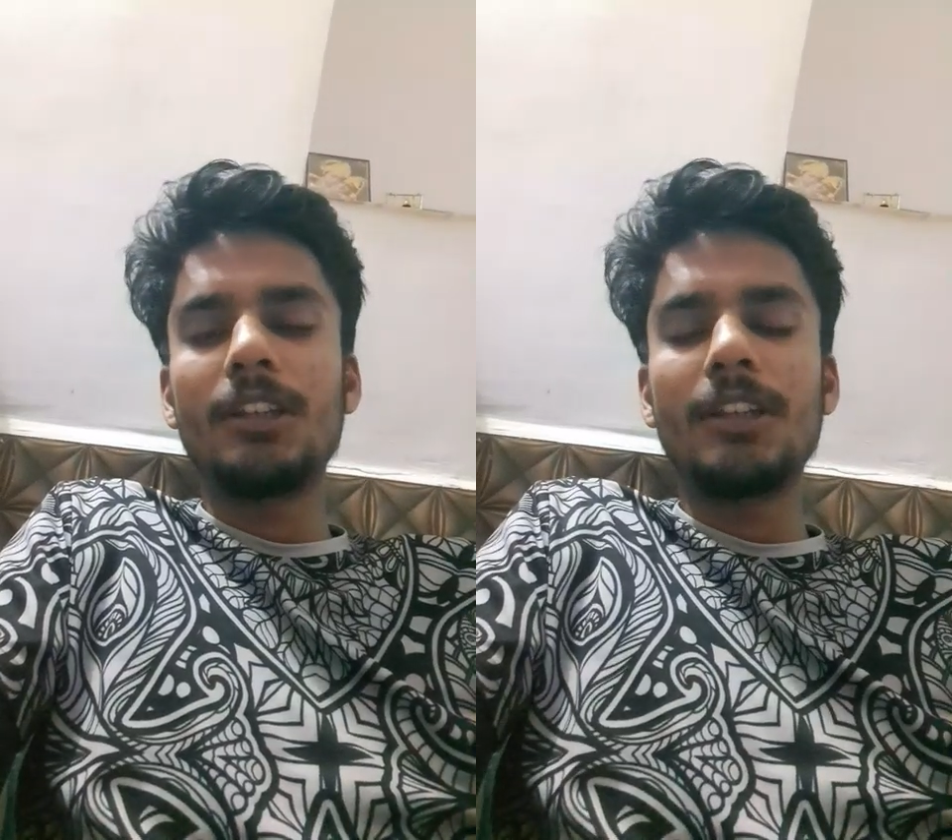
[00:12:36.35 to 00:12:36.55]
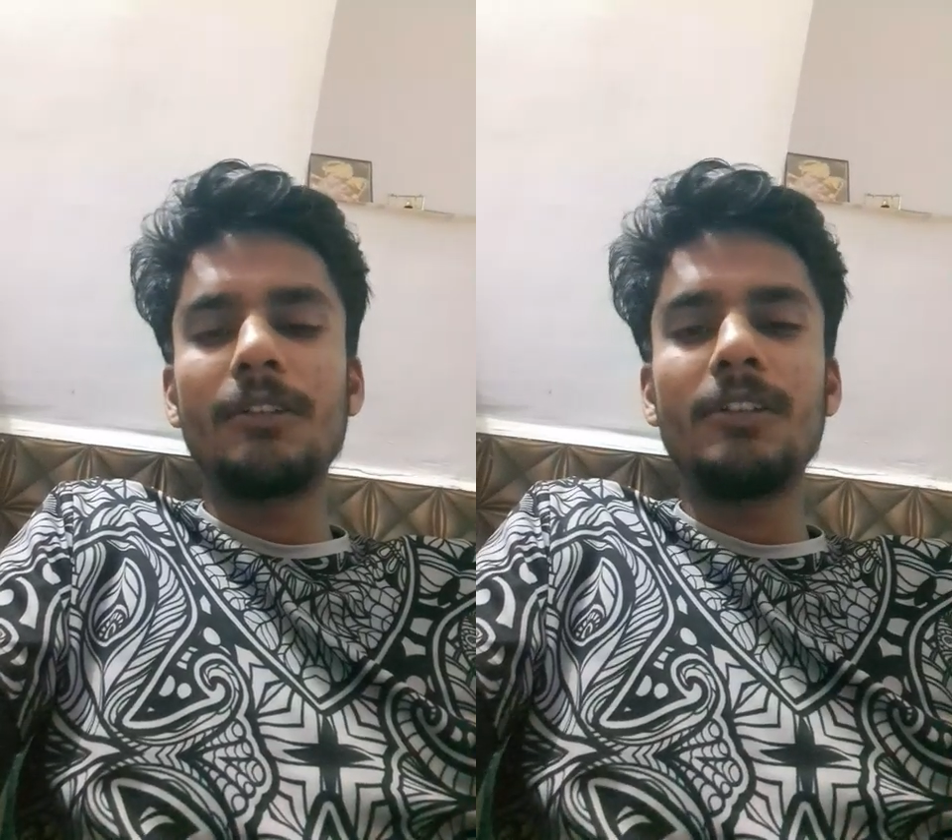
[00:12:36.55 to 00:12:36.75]

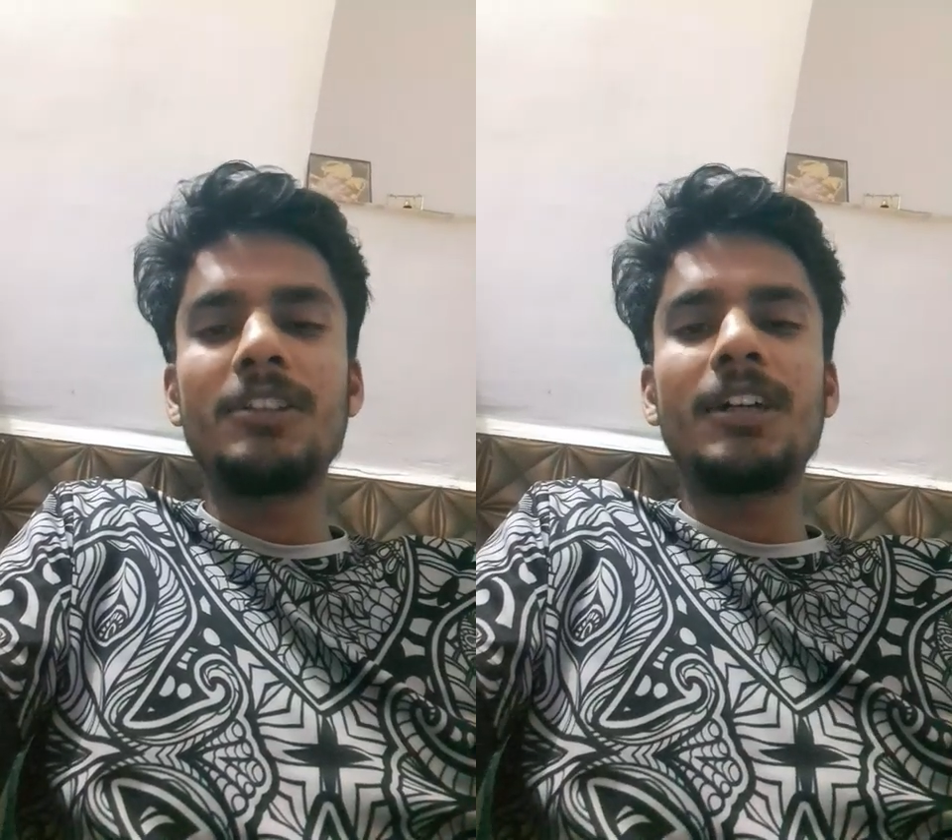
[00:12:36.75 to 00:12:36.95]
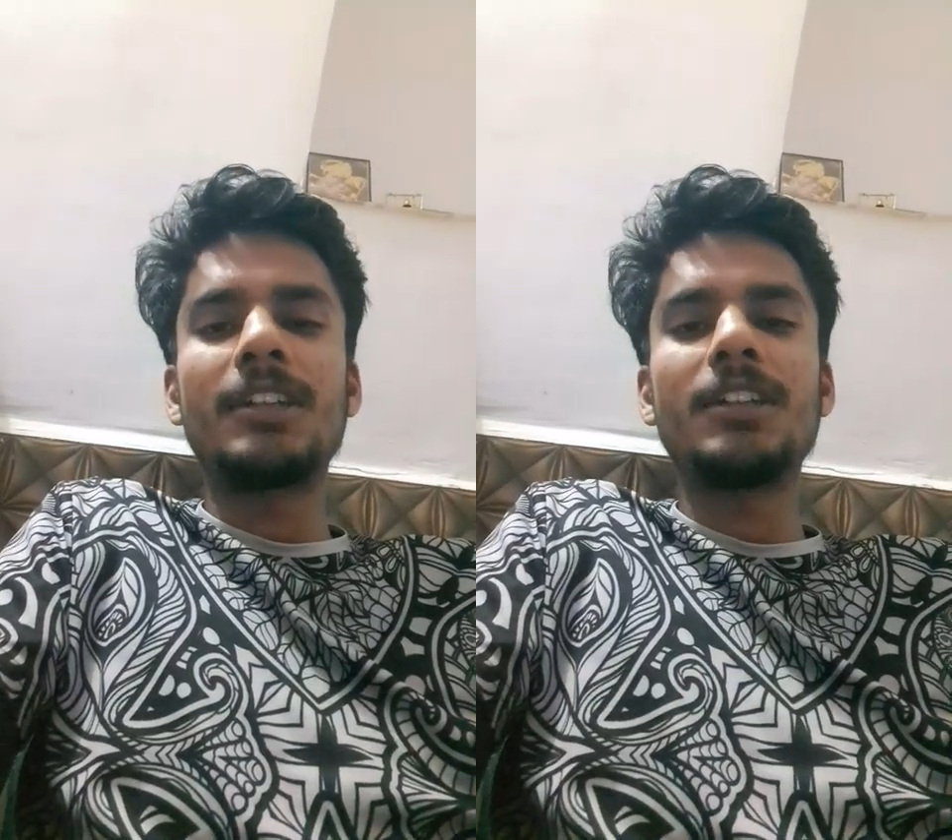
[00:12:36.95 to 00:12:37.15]
like
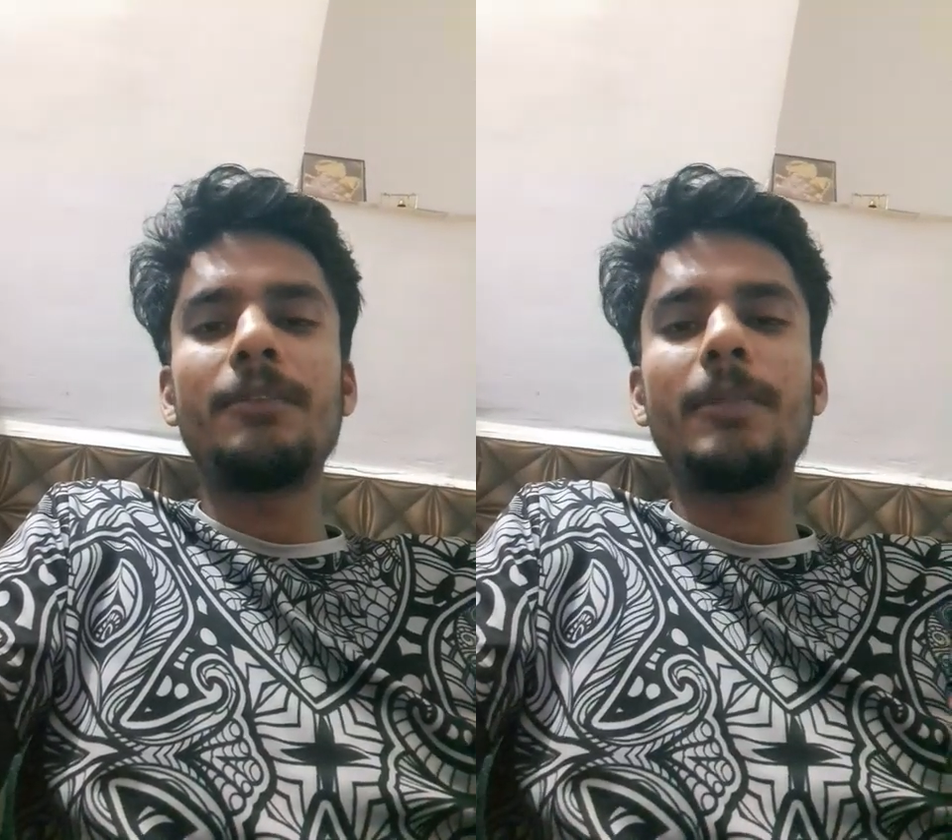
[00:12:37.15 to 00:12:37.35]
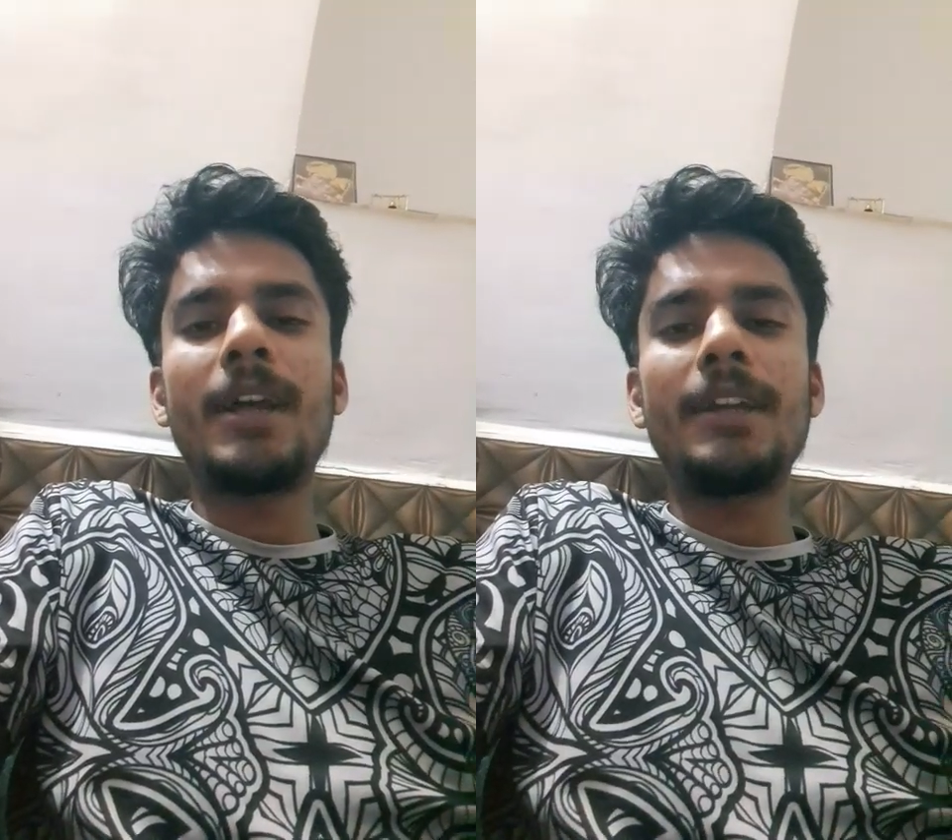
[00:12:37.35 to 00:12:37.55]
which are the
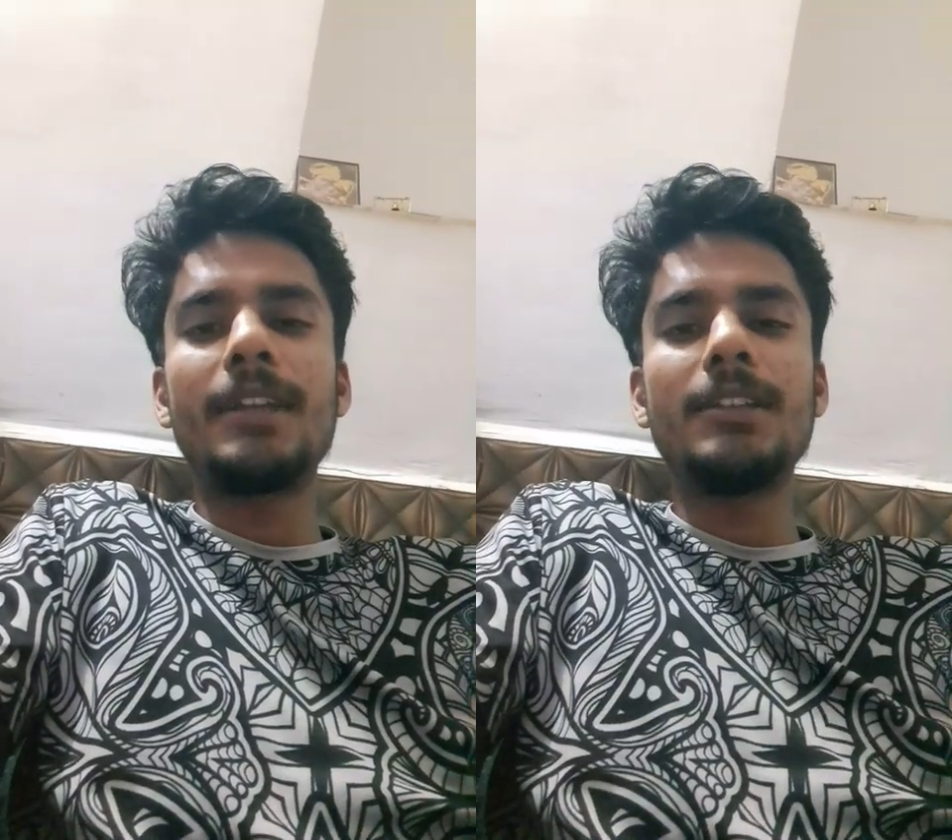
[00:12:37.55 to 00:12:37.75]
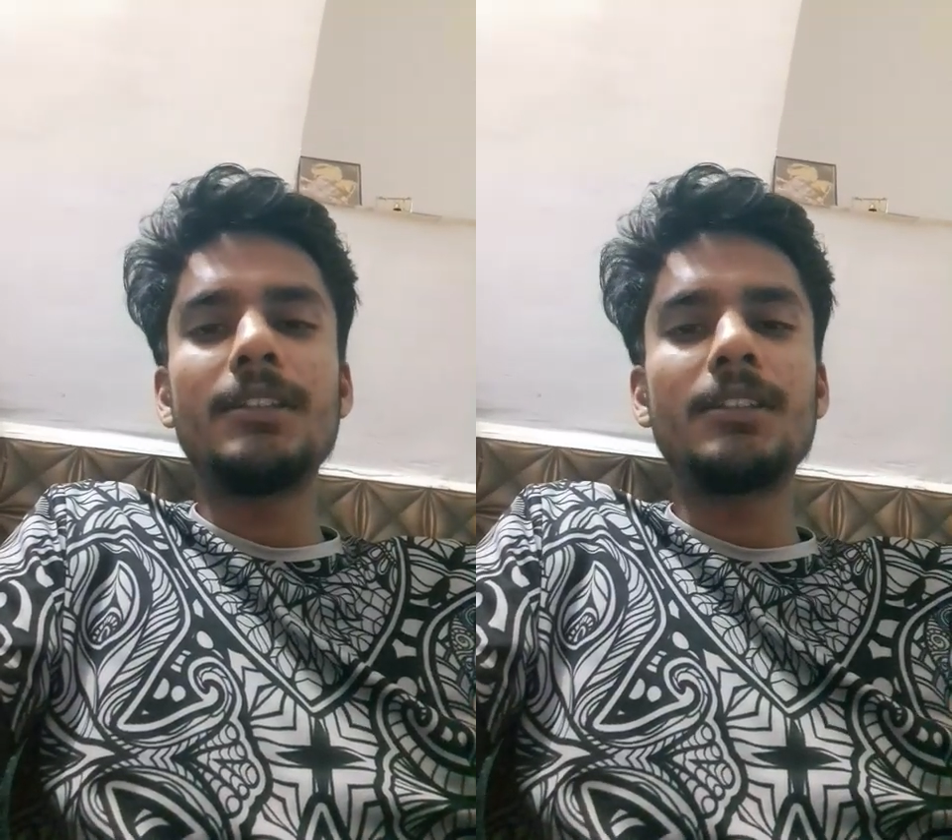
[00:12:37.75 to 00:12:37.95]

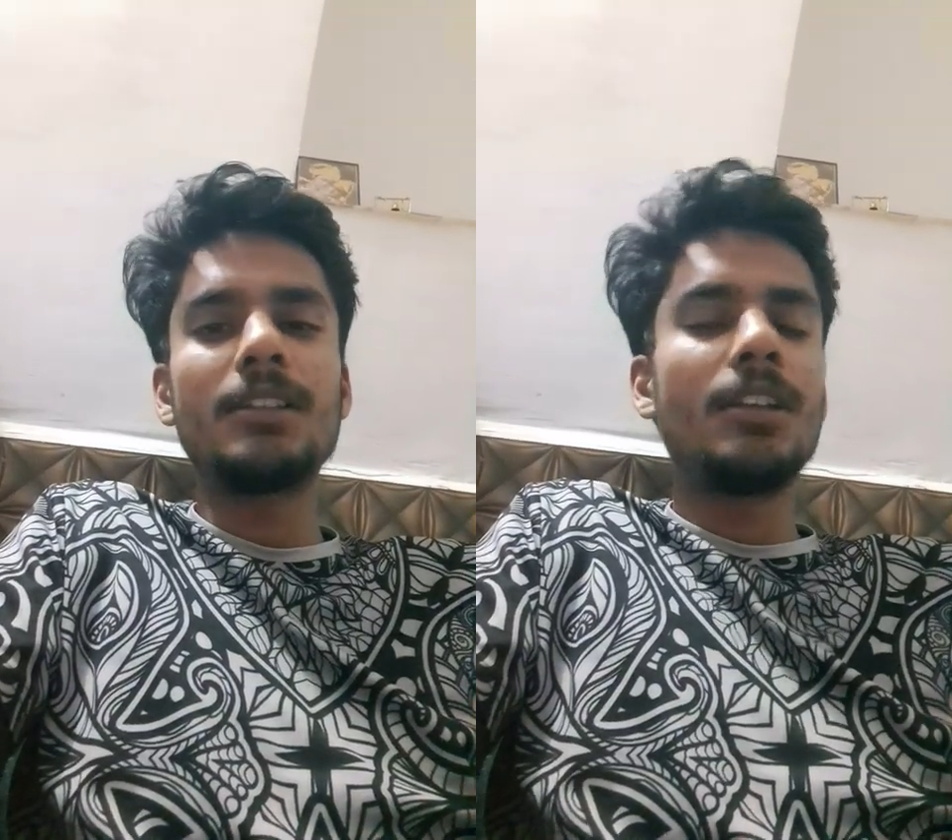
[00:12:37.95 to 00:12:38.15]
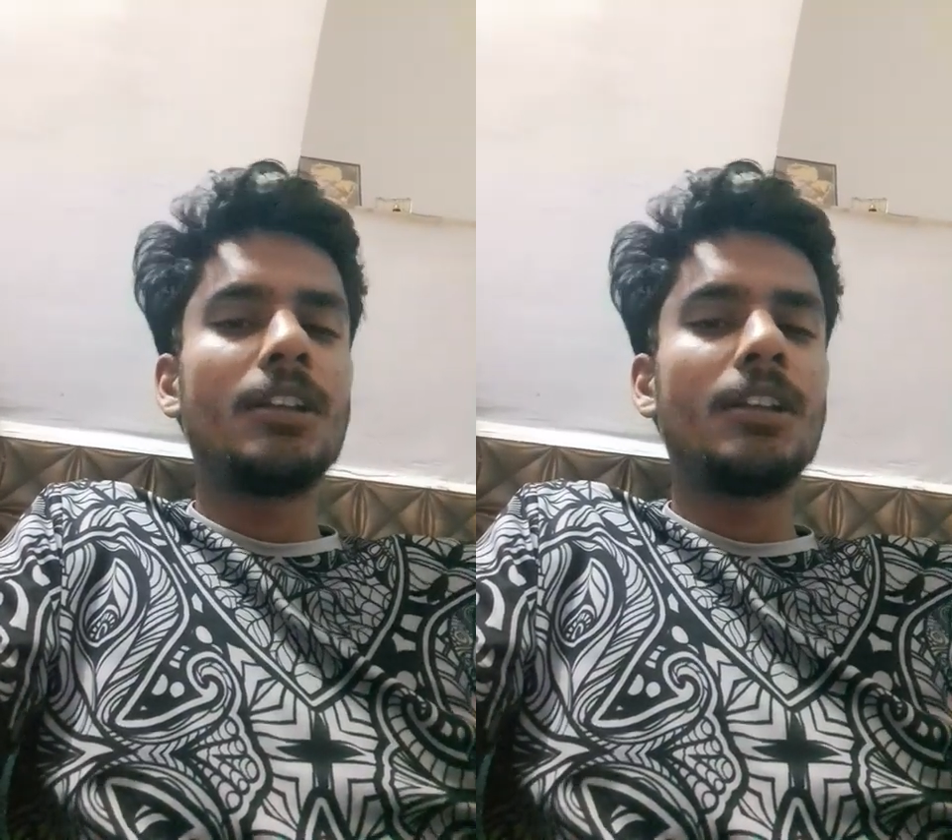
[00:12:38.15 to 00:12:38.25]
patterns.